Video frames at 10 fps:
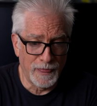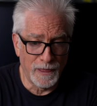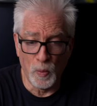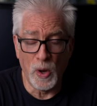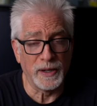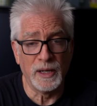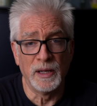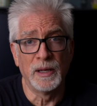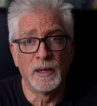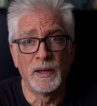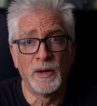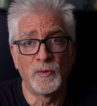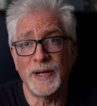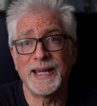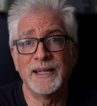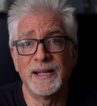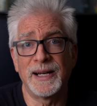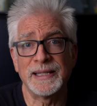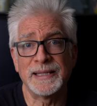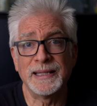1.
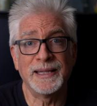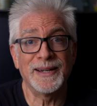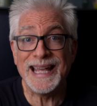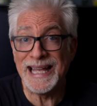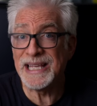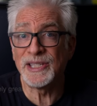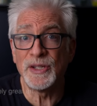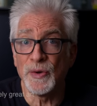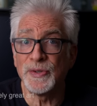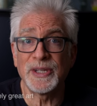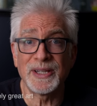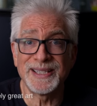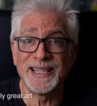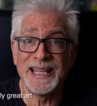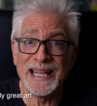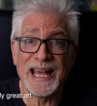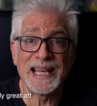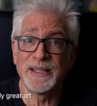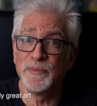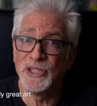Recognize that there is no such thing
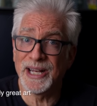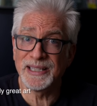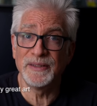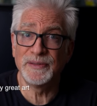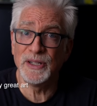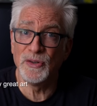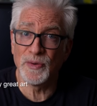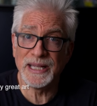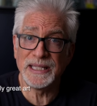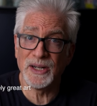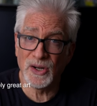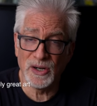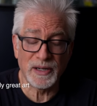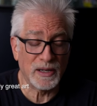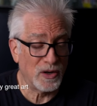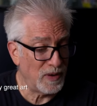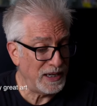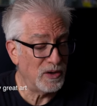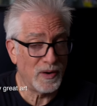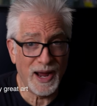as objectively great art.
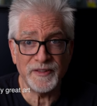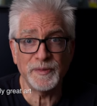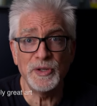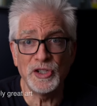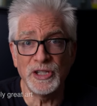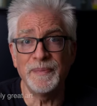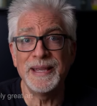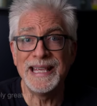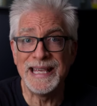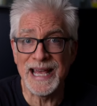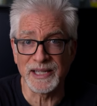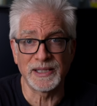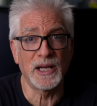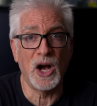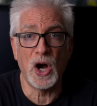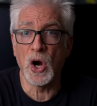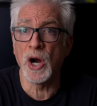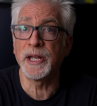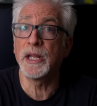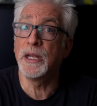Great craftsmanship, yes.
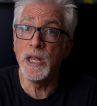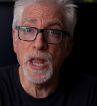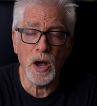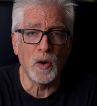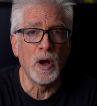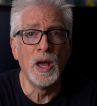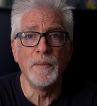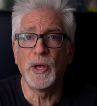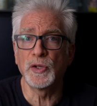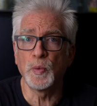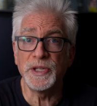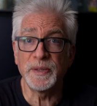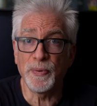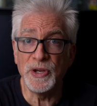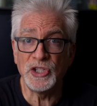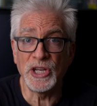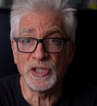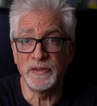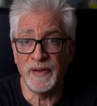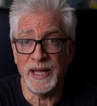Art, no. Because one's
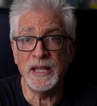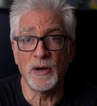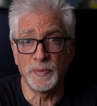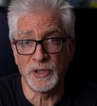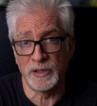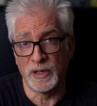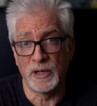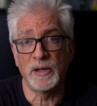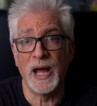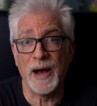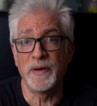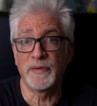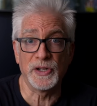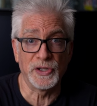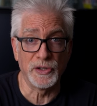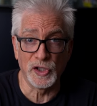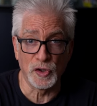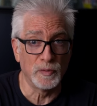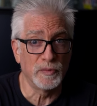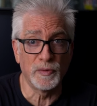appreciation of any objet d'art, however it is
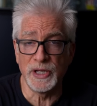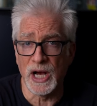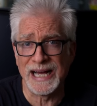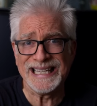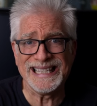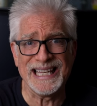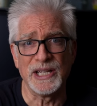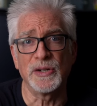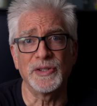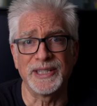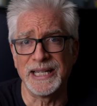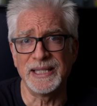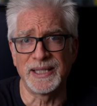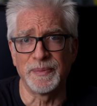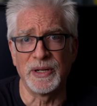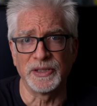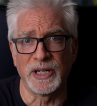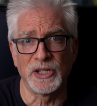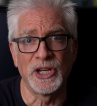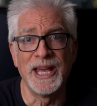consumed through the eyes, the ears, taste, smell,
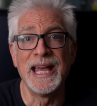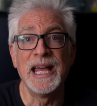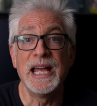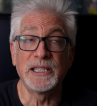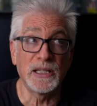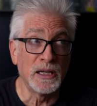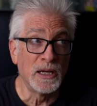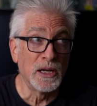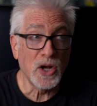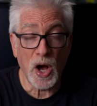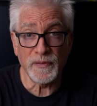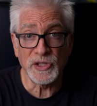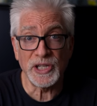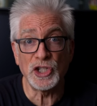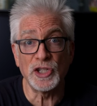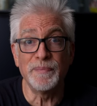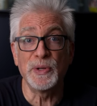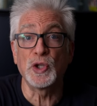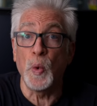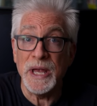touch, is a conversation
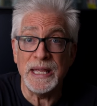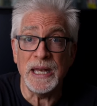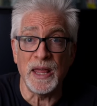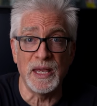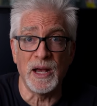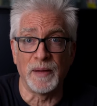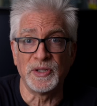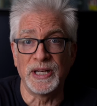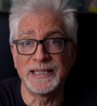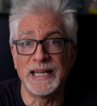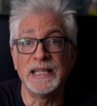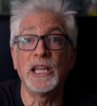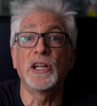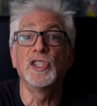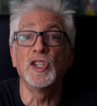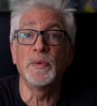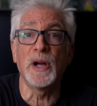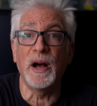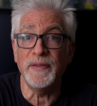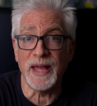between the object and the consumer
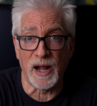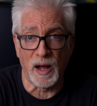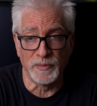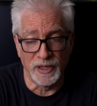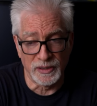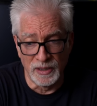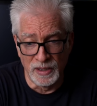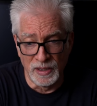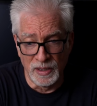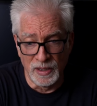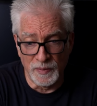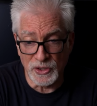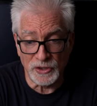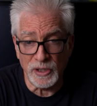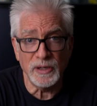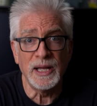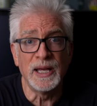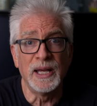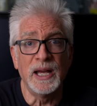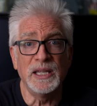of that object, which in turn
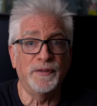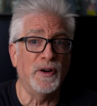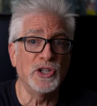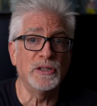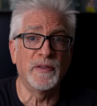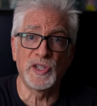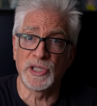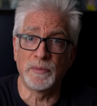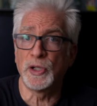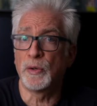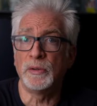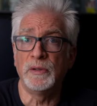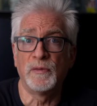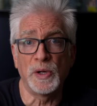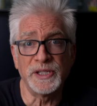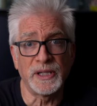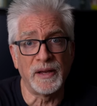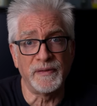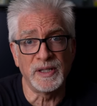is a function of the sum total of one's life